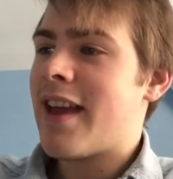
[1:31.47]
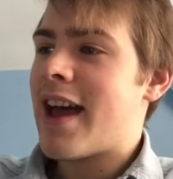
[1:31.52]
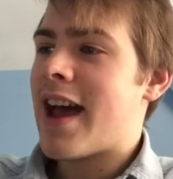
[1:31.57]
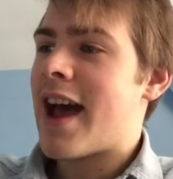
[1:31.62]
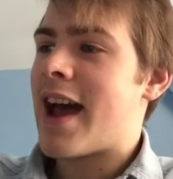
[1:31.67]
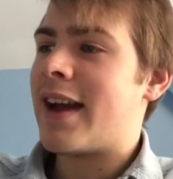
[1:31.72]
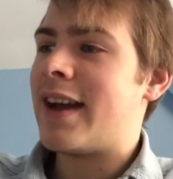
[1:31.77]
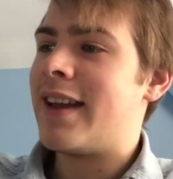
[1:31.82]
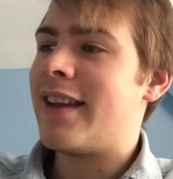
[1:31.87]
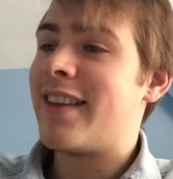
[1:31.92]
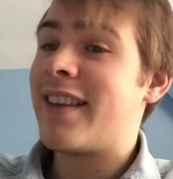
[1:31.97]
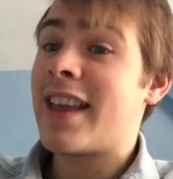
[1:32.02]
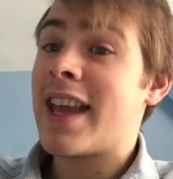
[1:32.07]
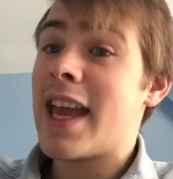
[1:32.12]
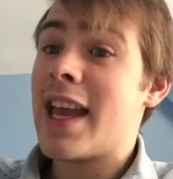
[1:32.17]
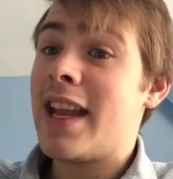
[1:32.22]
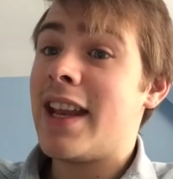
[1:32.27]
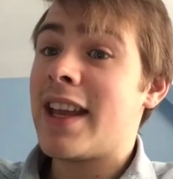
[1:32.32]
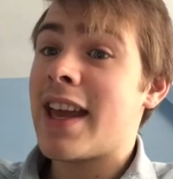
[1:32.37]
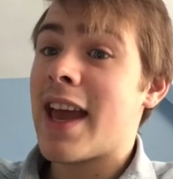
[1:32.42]
and his
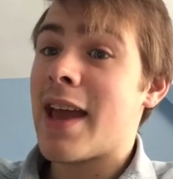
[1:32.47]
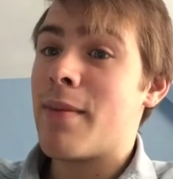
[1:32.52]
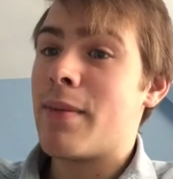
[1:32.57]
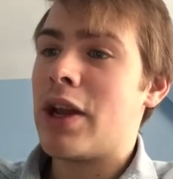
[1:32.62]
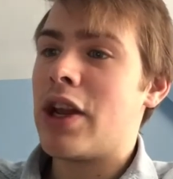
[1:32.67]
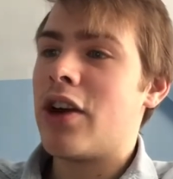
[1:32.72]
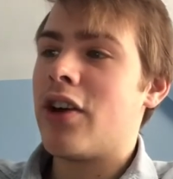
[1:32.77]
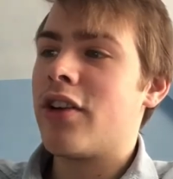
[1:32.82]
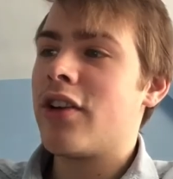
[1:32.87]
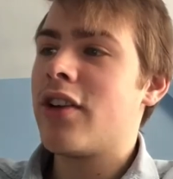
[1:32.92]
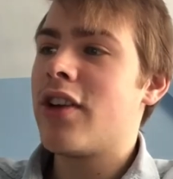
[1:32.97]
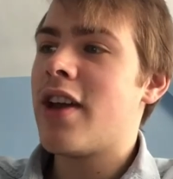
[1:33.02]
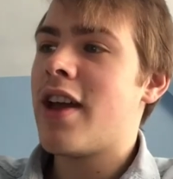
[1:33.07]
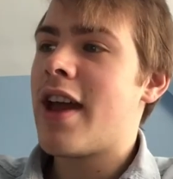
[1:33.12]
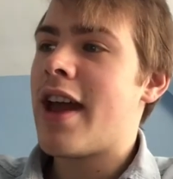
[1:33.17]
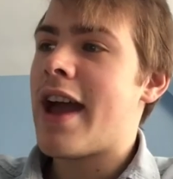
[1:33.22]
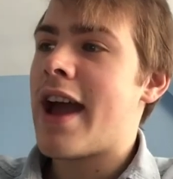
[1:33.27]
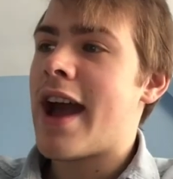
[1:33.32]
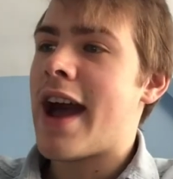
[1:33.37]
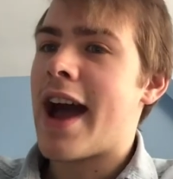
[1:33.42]
kid came along
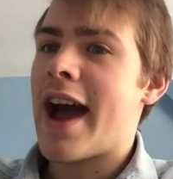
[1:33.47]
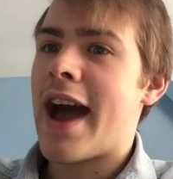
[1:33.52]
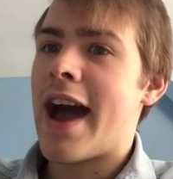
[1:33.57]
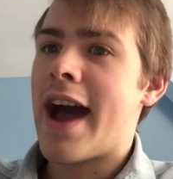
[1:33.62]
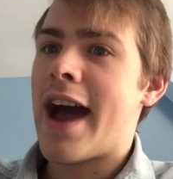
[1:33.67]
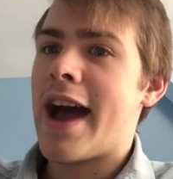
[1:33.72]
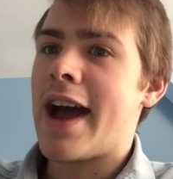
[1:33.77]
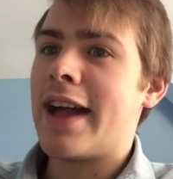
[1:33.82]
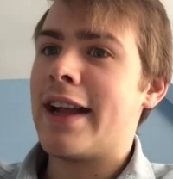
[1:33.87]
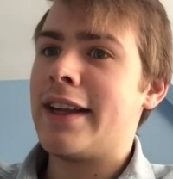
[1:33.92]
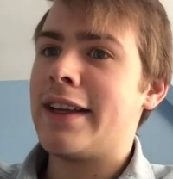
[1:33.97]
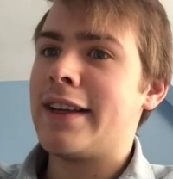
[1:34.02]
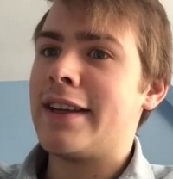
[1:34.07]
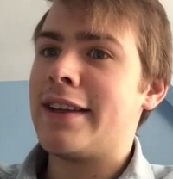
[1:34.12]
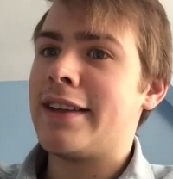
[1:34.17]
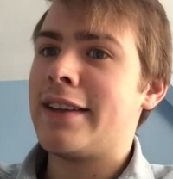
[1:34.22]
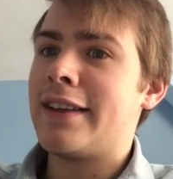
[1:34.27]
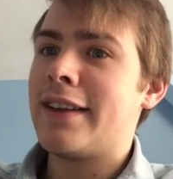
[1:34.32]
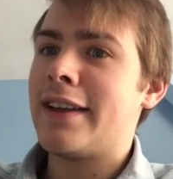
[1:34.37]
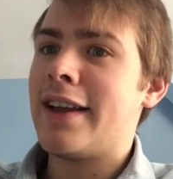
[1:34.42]

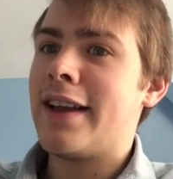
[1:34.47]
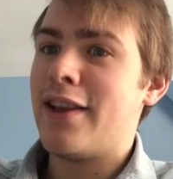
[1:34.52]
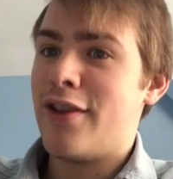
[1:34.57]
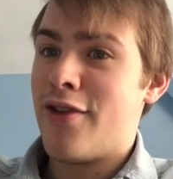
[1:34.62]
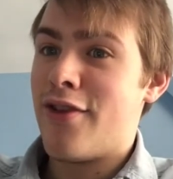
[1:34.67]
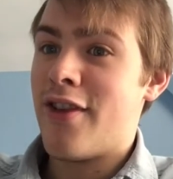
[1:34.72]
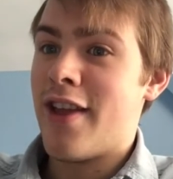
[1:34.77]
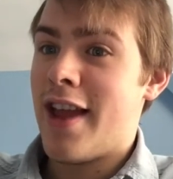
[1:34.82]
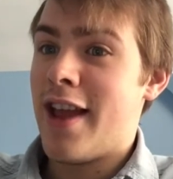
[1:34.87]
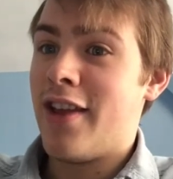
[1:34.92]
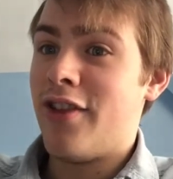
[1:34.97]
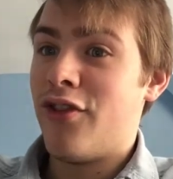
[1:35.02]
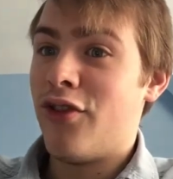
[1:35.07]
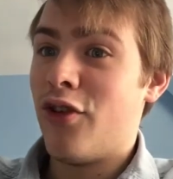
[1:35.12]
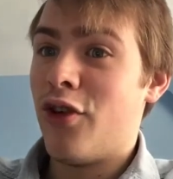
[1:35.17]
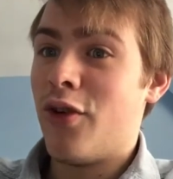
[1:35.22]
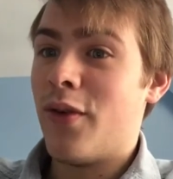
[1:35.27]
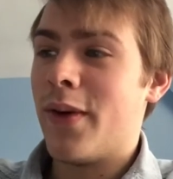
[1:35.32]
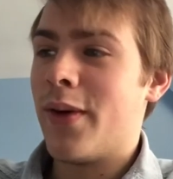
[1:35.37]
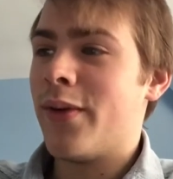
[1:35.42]
and he
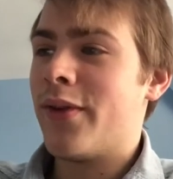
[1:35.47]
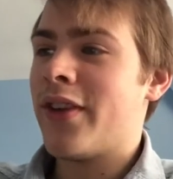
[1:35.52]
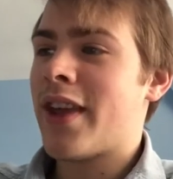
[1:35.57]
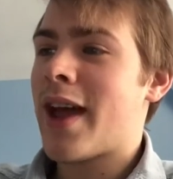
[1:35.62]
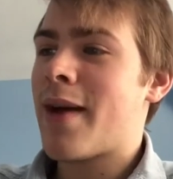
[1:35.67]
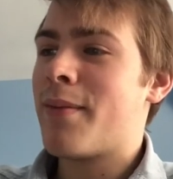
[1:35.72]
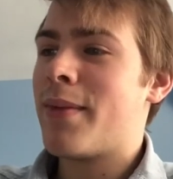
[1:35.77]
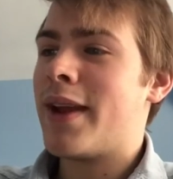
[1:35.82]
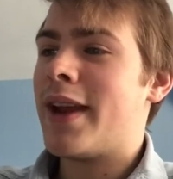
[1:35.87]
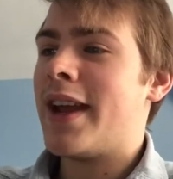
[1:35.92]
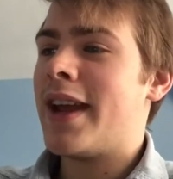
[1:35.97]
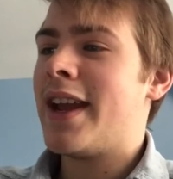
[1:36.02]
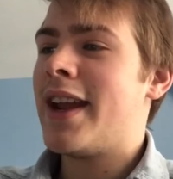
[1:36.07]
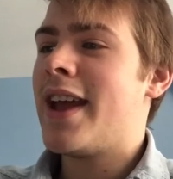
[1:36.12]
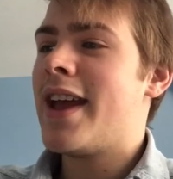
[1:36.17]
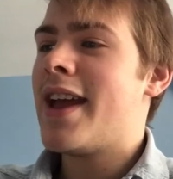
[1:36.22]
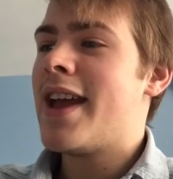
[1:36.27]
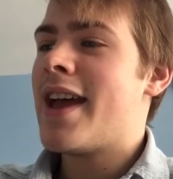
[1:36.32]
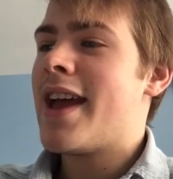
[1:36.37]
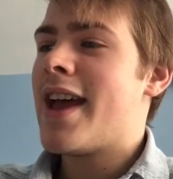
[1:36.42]
saw what was happening.
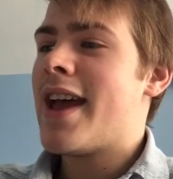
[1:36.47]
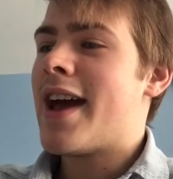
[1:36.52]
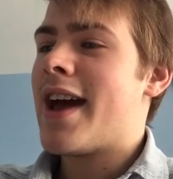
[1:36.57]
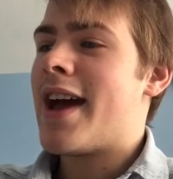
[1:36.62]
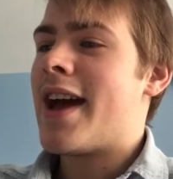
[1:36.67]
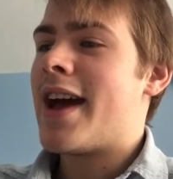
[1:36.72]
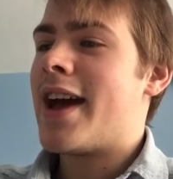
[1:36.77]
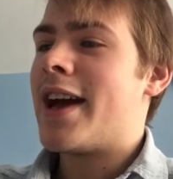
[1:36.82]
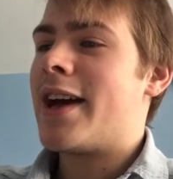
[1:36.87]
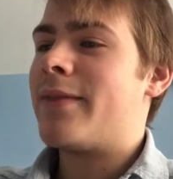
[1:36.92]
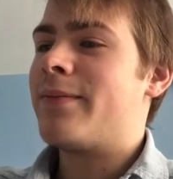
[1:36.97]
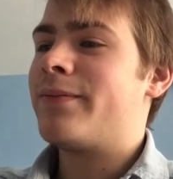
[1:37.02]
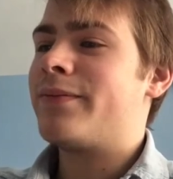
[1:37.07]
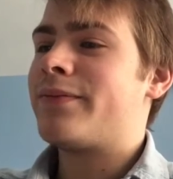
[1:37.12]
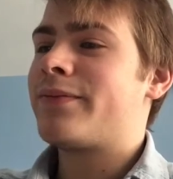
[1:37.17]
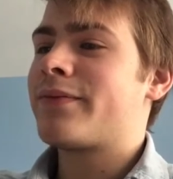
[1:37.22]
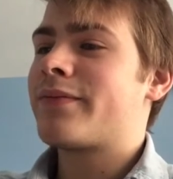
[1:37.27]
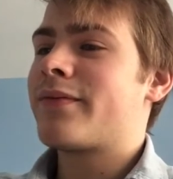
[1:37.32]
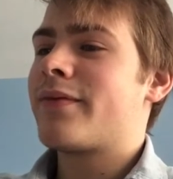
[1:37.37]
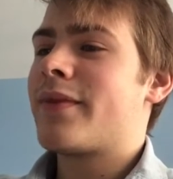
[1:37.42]

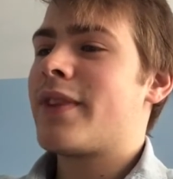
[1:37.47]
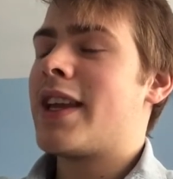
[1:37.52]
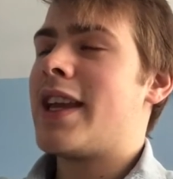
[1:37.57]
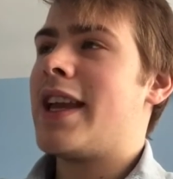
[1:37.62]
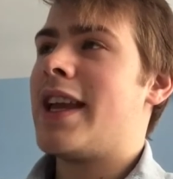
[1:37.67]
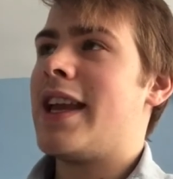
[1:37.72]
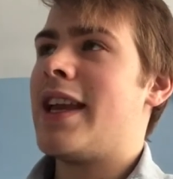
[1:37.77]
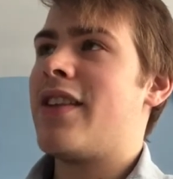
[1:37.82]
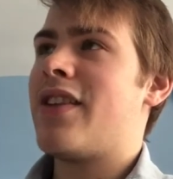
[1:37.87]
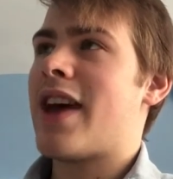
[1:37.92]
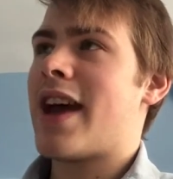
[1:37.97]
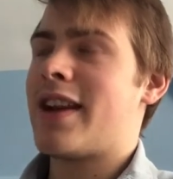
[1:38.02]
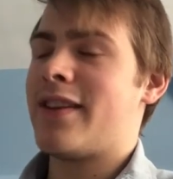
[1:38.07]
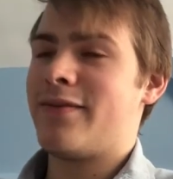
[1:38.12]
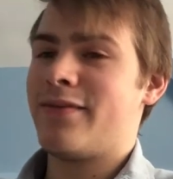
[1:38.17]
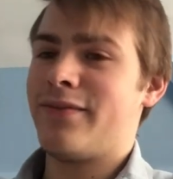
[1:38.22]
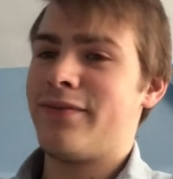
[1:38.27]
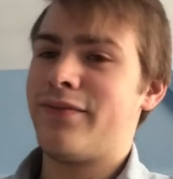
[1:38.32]
He then